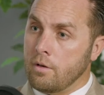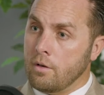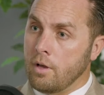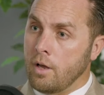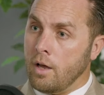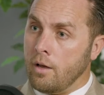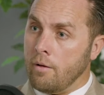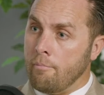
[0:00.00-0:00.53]

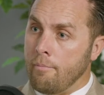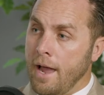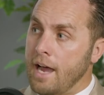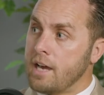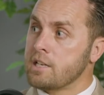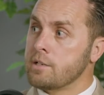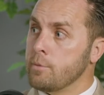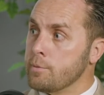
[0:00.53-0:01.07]

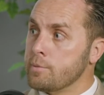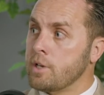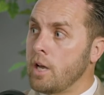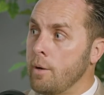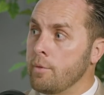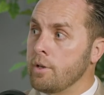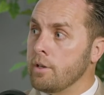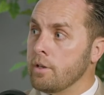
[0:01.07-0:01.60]
maximums
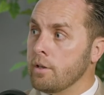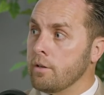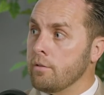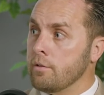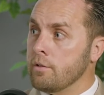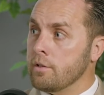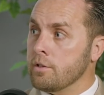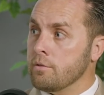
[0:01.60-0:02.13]
come into
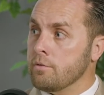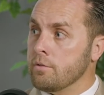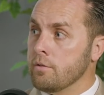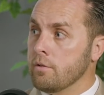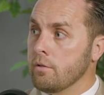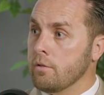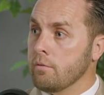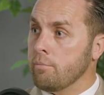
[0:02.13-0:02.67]

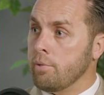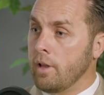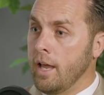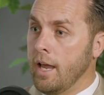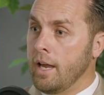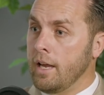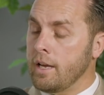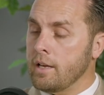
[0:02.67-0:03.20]

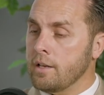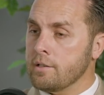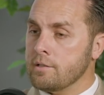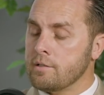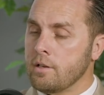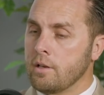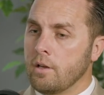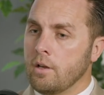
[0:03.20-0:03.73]
play
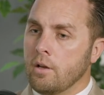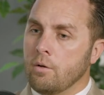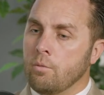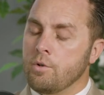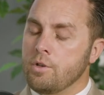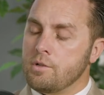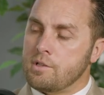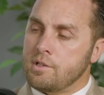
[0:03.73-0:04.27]
is
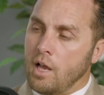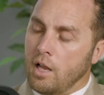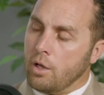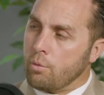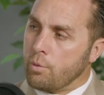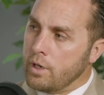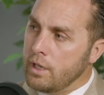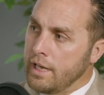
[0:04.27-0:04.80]
when you sell
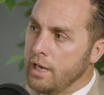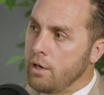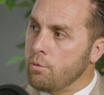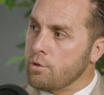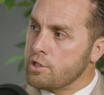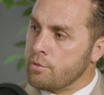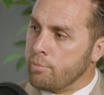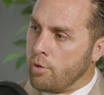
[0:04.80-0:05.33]
a
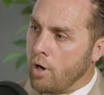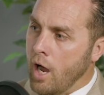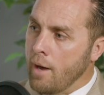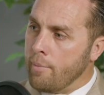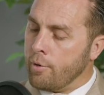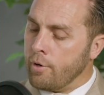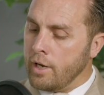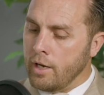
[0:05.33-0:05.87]
relinquished
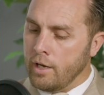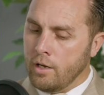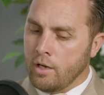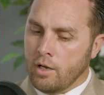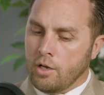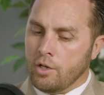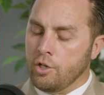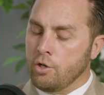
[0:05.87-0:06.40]
property,
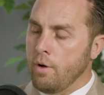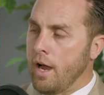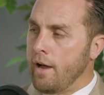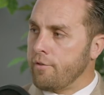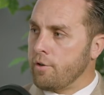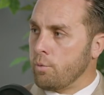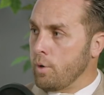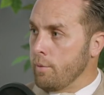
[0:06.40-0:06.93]
you
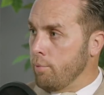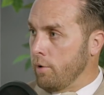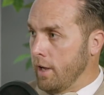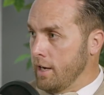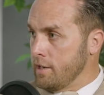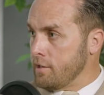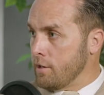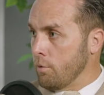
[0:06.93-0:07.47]
have to
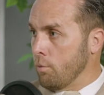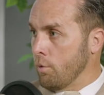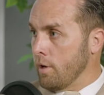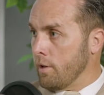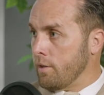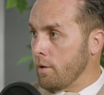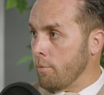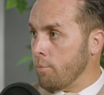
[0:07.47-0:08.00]
replace it
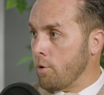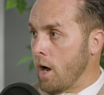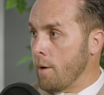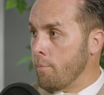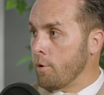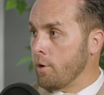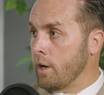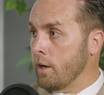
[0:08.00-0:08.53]
with a
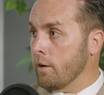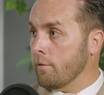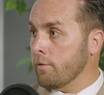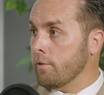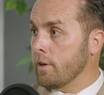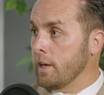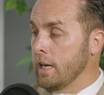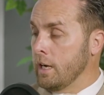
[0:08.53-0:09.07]
property
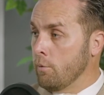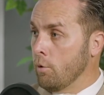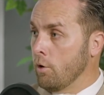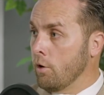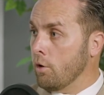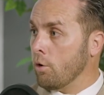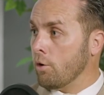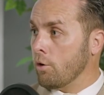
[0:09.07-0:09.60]
of
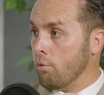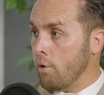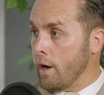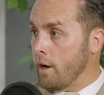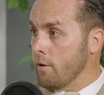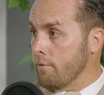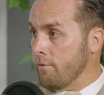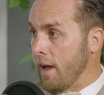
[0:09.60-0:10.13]
equal or
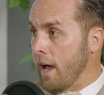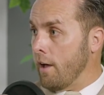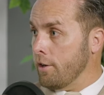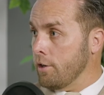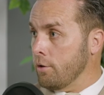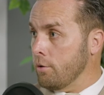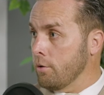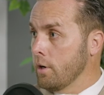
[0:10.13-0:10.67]
greater
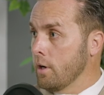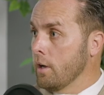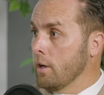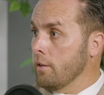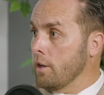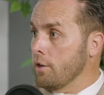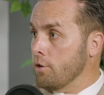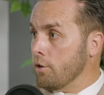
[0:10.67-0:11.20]
value
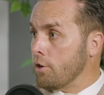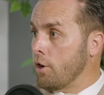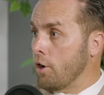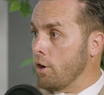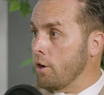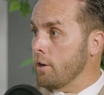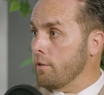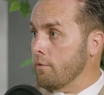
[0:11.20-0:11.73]
than your
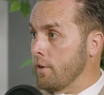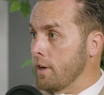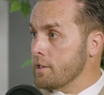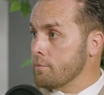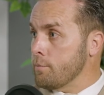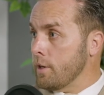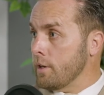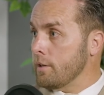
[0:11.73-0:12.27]
current
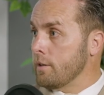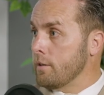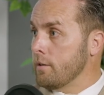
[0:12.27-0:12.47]
investment.